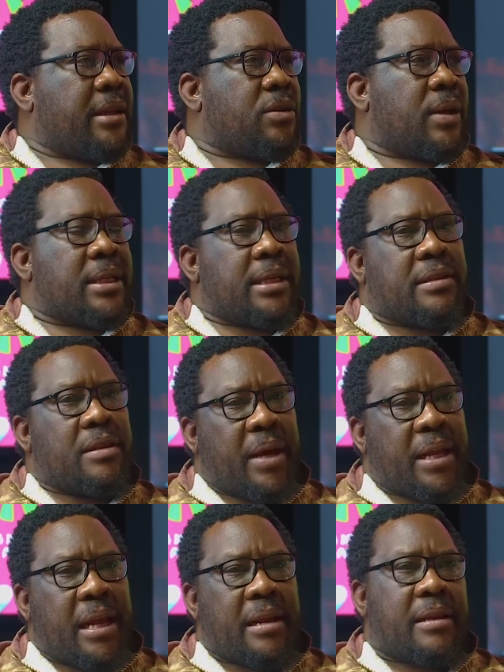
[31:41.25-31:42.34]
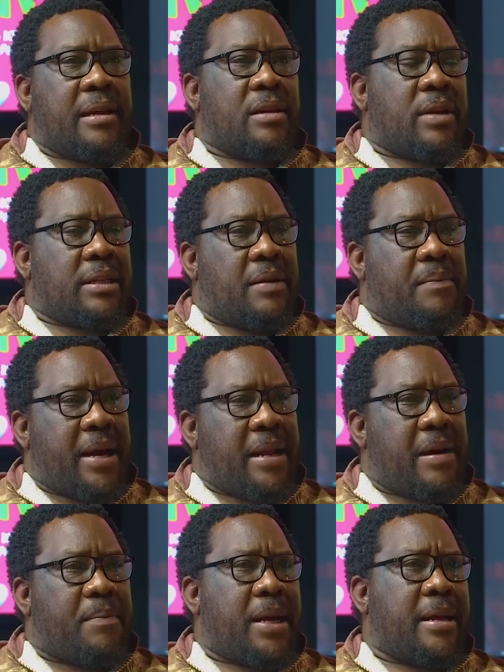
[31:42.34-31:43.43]
It was the Simelane thing, it was the
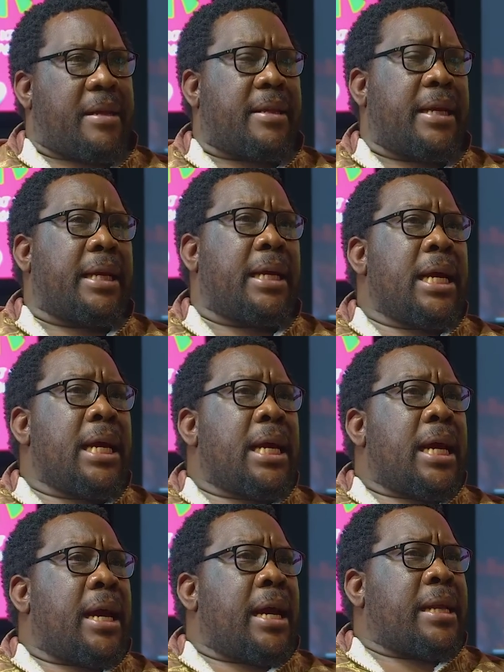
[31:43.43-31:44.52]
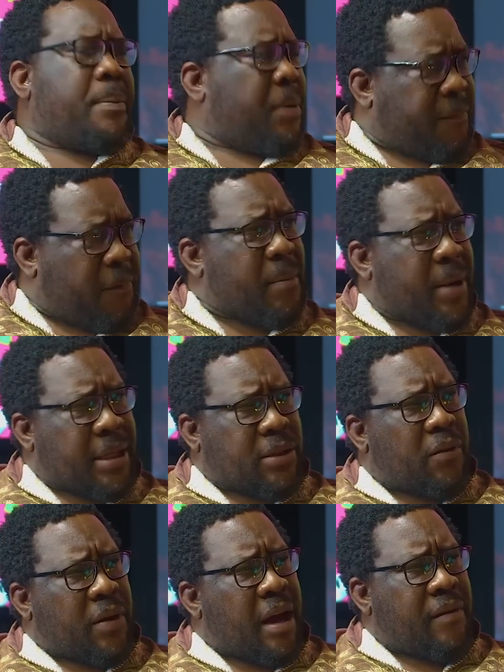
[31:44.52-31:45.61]
Pala thing, the performance
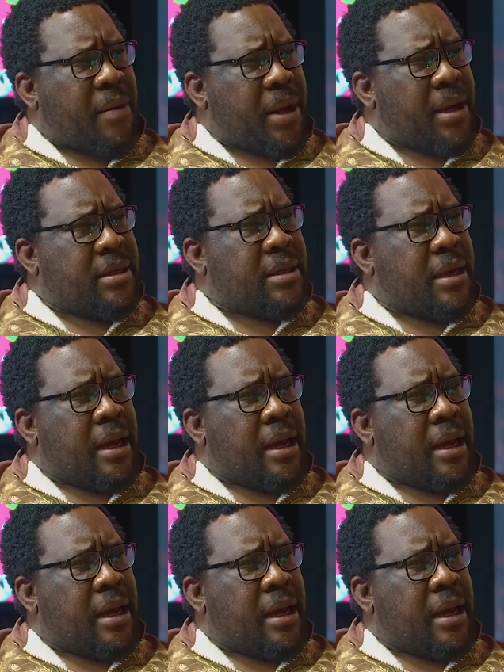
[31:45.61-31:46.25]
of government.